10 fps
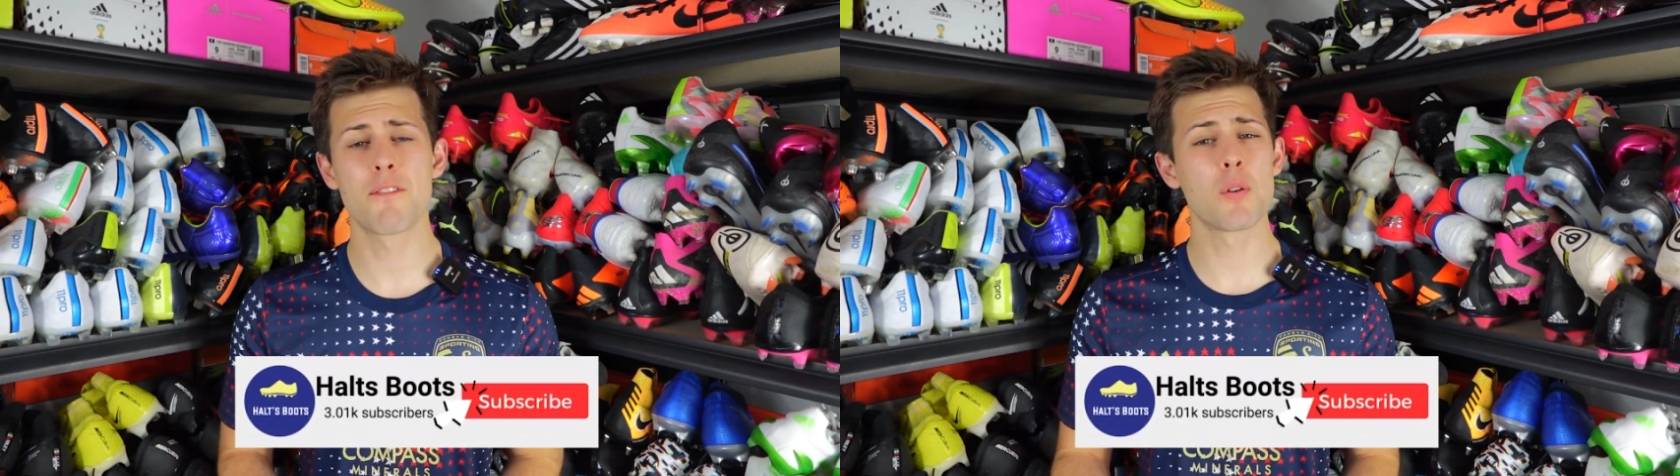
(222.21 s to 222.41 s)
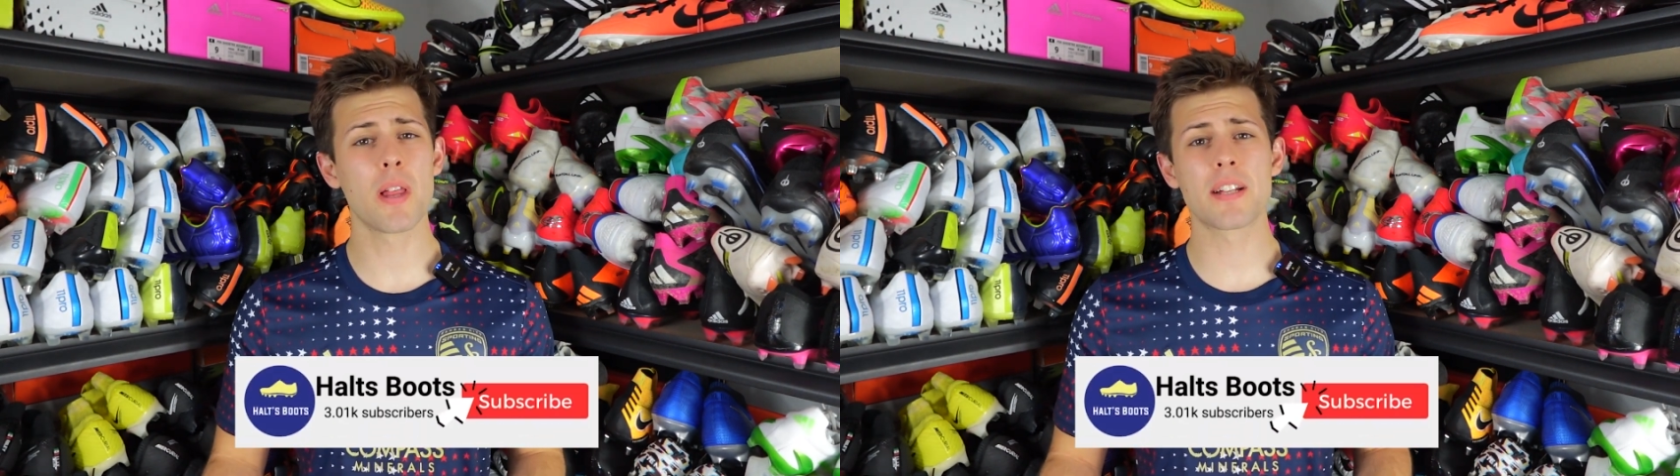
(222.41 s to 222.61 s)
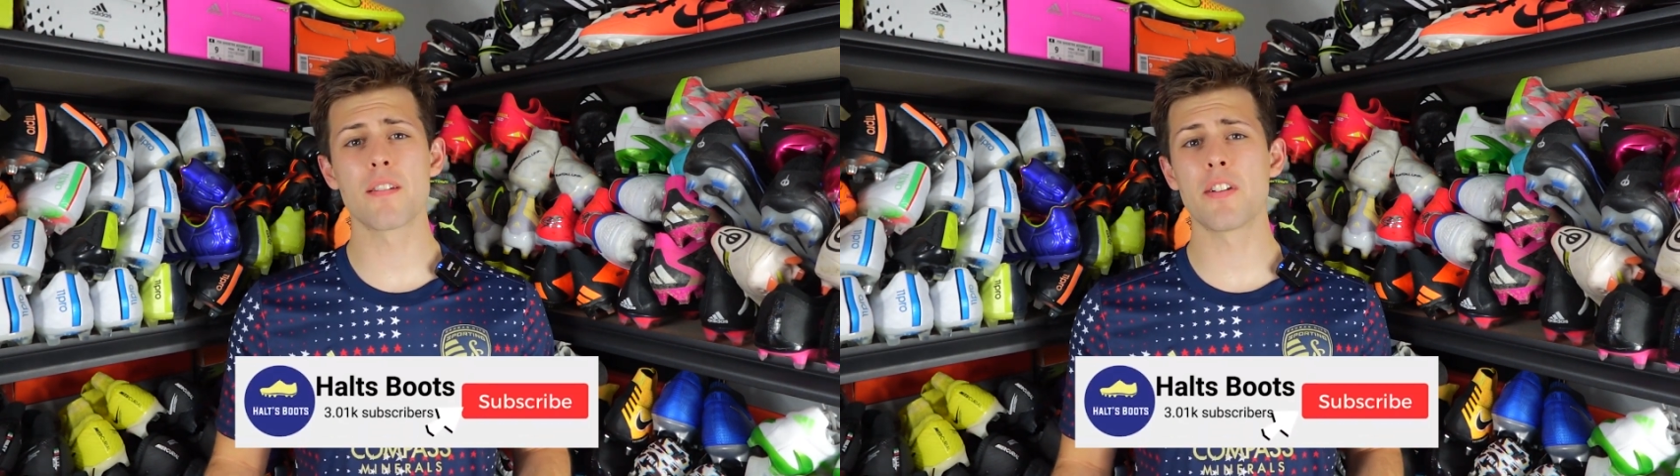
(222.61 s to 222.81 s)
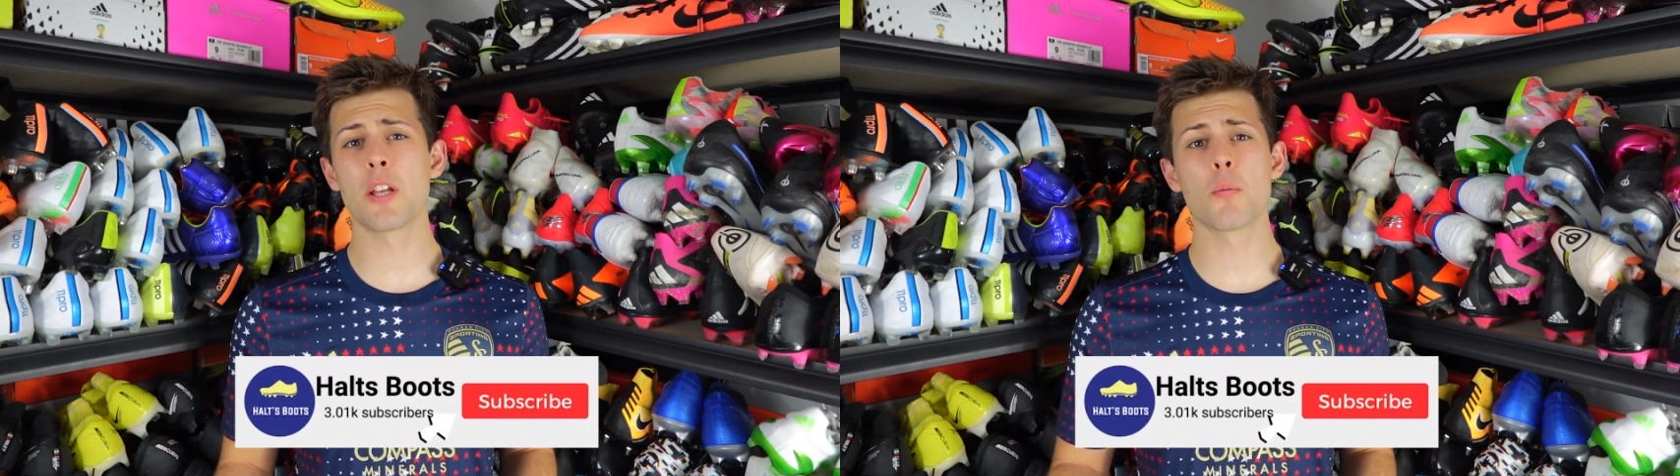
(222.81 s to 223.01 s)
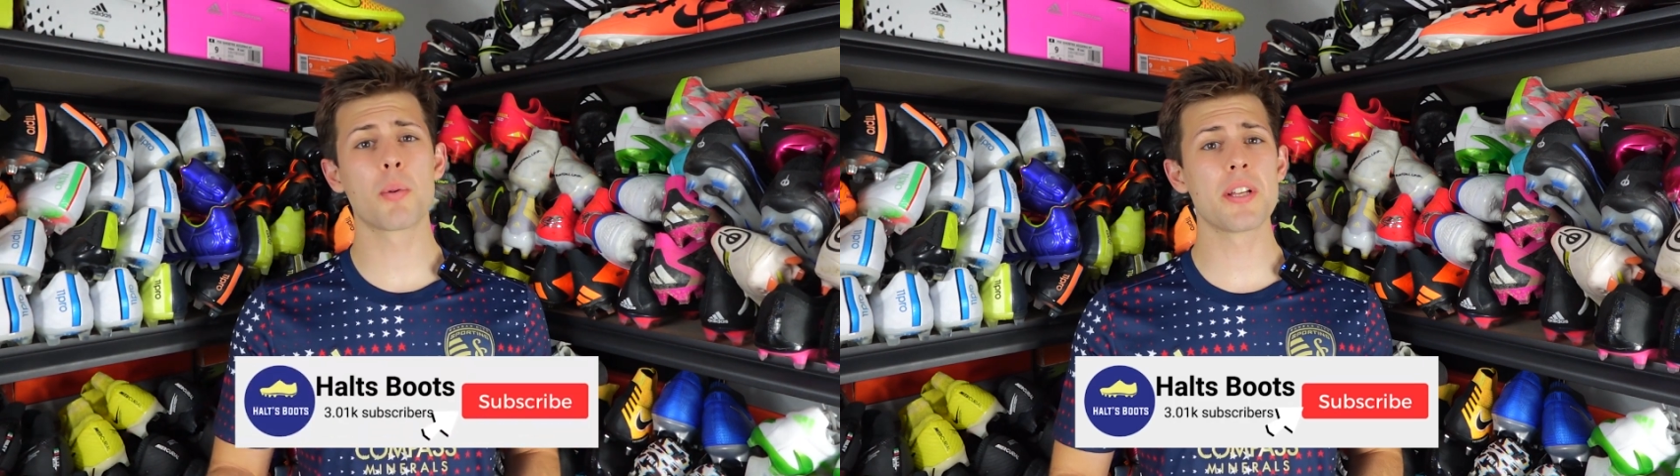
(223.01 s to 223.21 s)
If you liked the
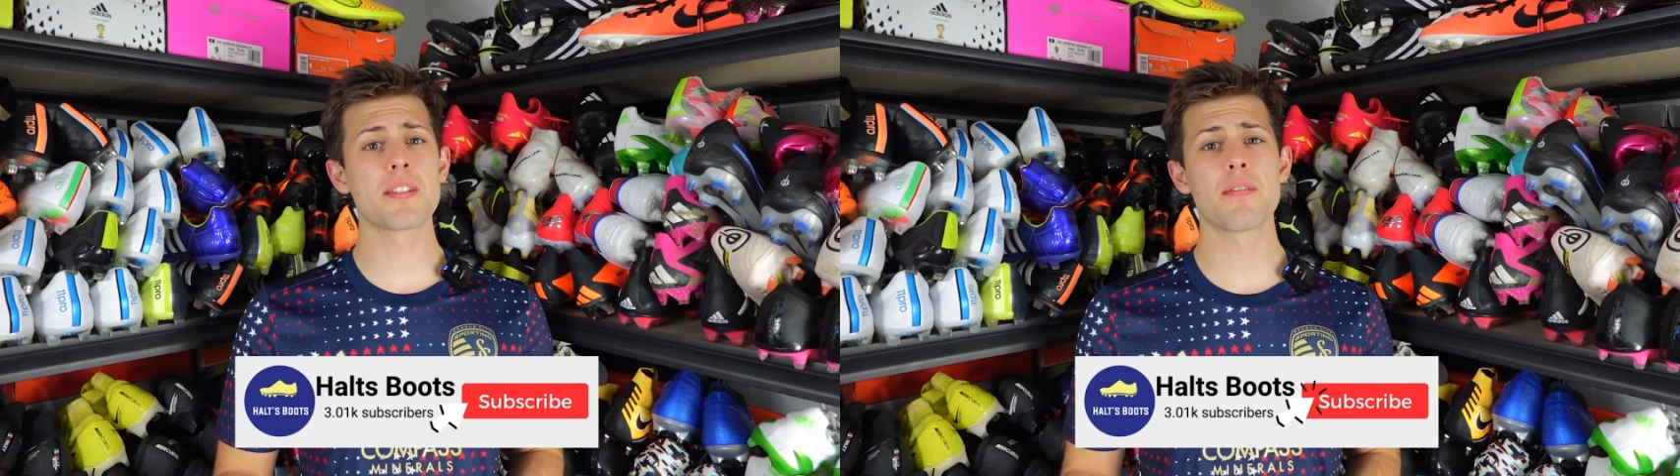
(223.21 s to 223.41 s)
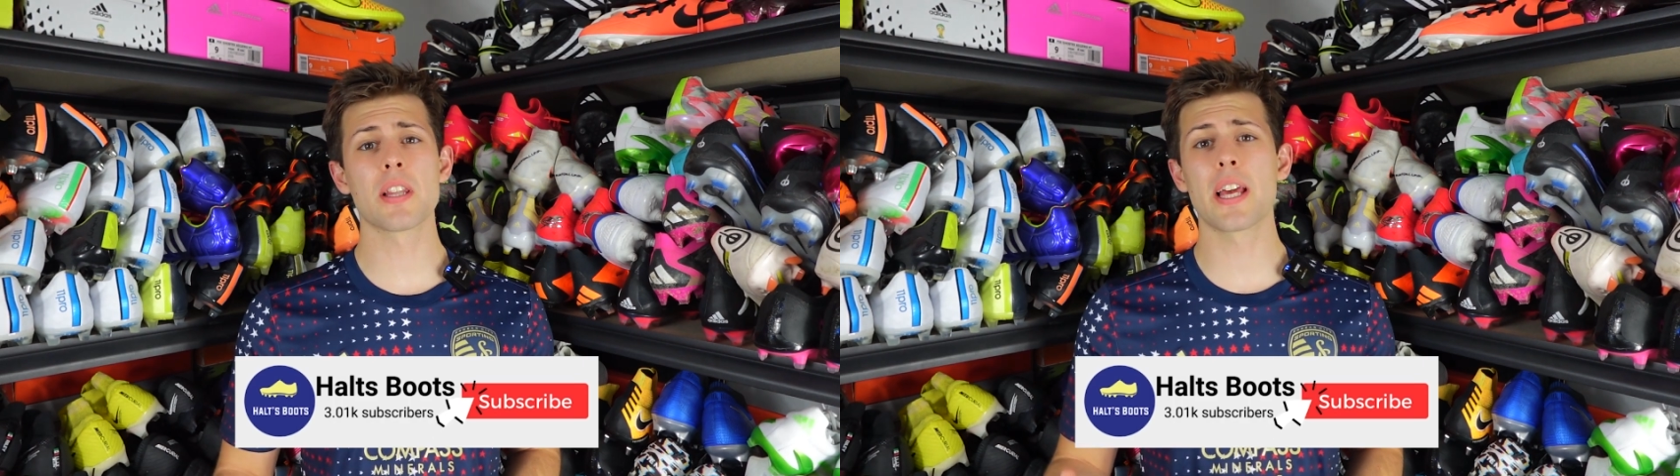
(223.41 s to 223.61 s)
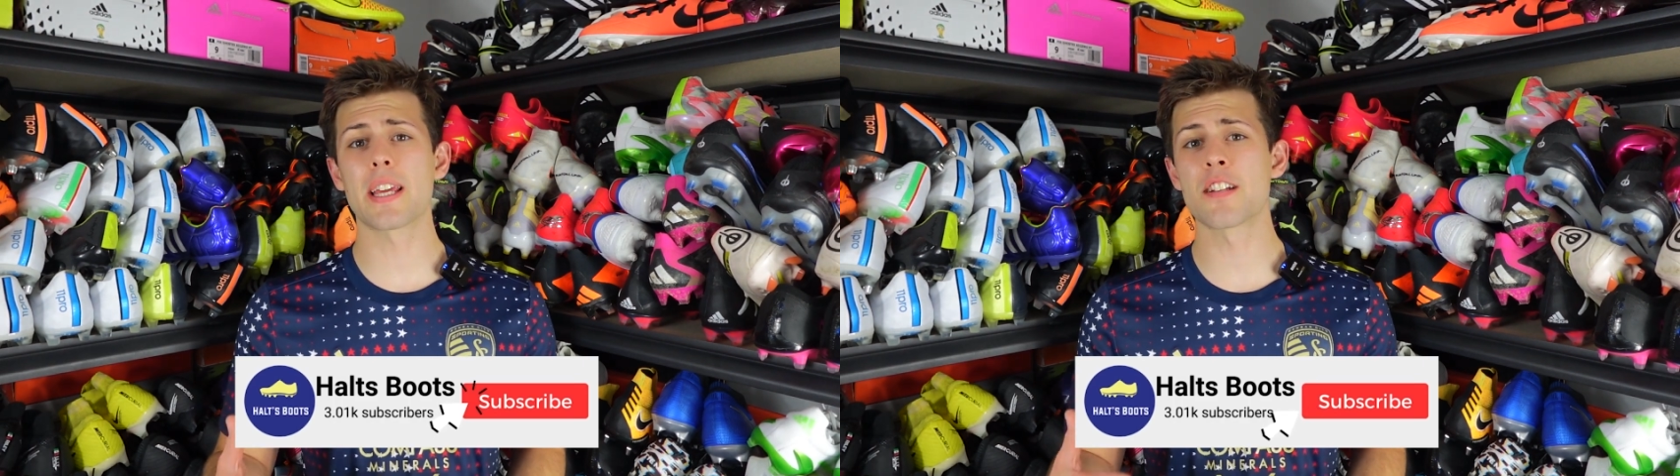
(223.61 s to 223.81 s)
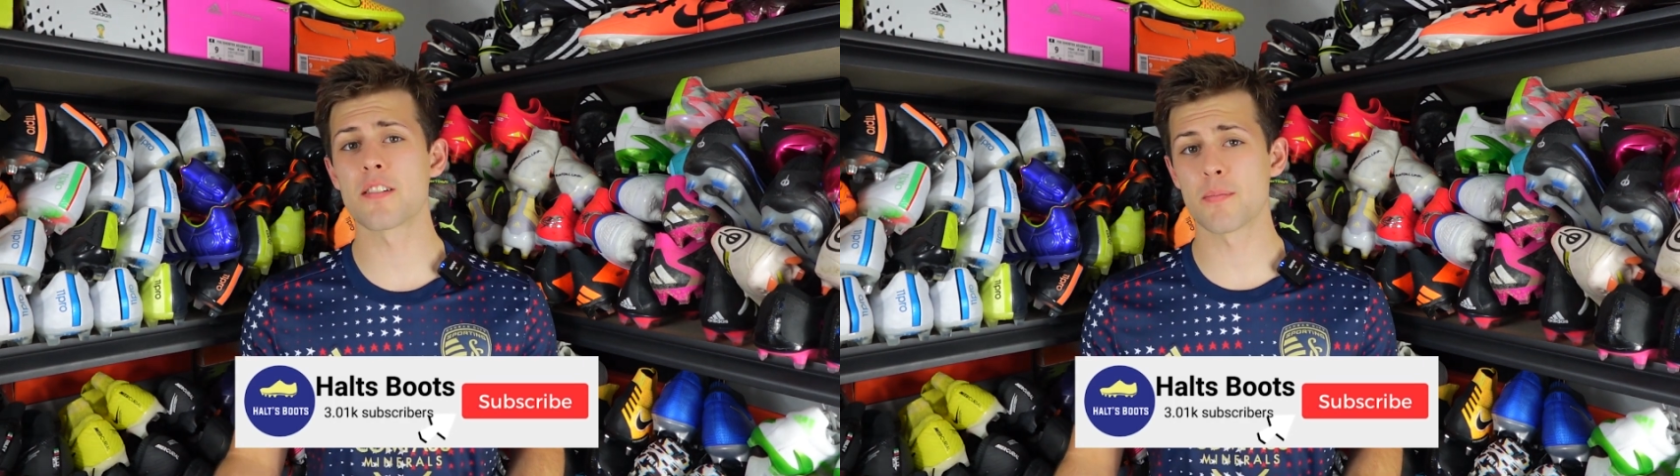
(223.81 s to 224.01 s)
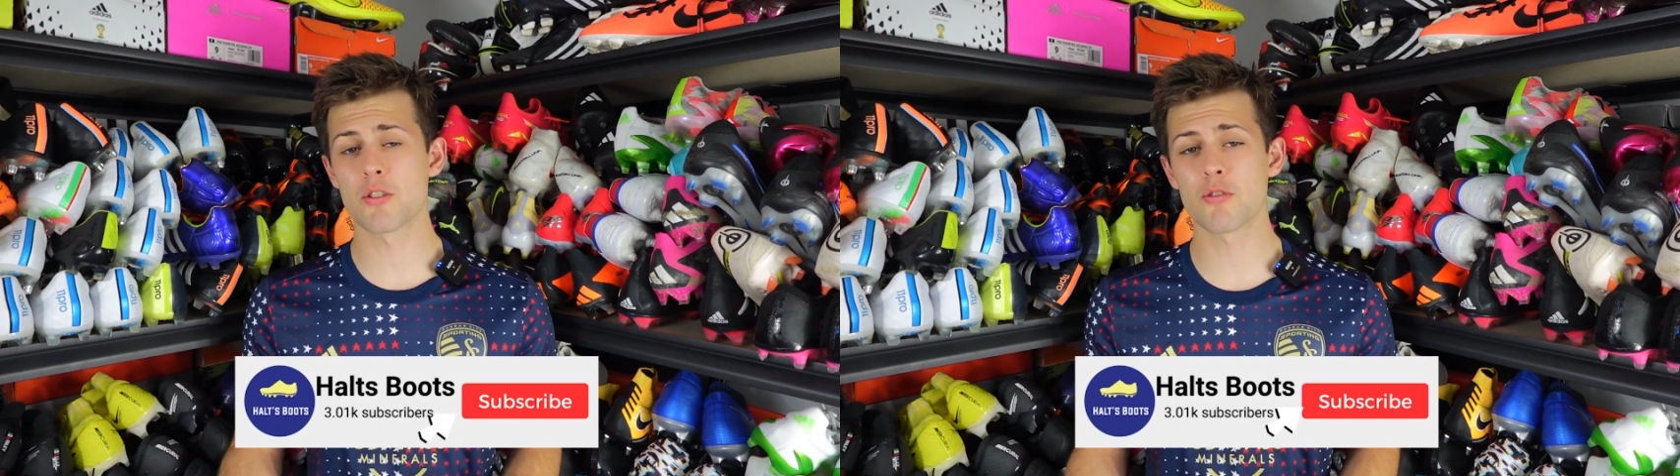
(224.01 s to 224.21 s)
video, please leave a like and
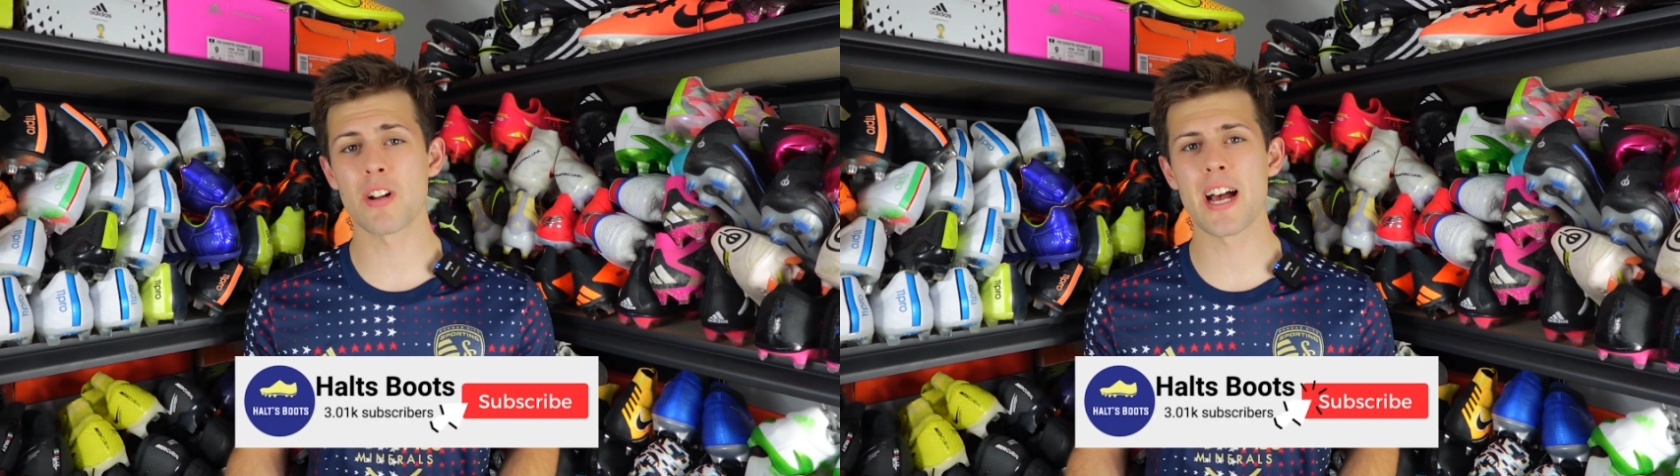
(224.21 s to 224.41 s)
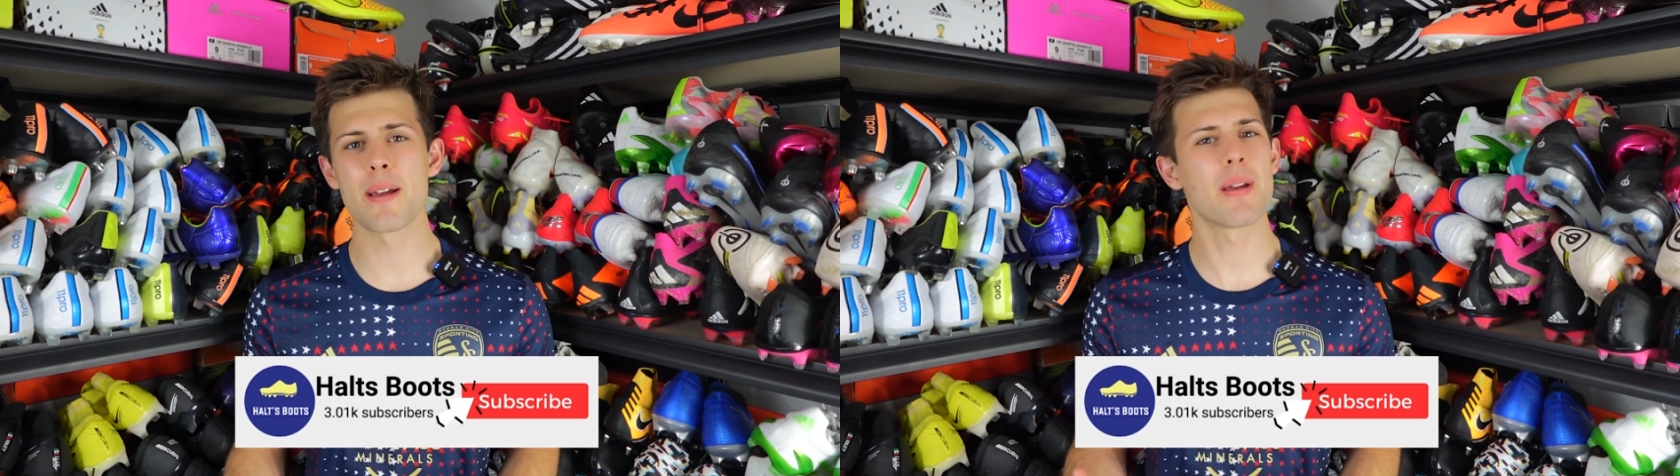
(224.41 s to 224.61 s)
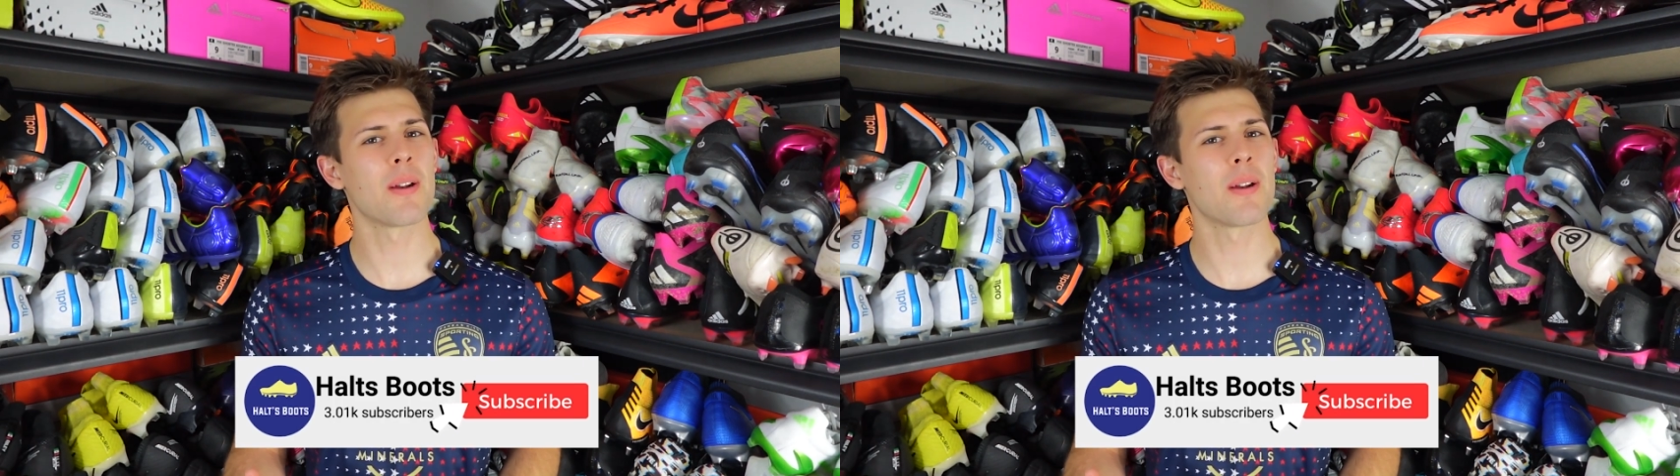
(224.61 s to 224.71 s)
subscribe.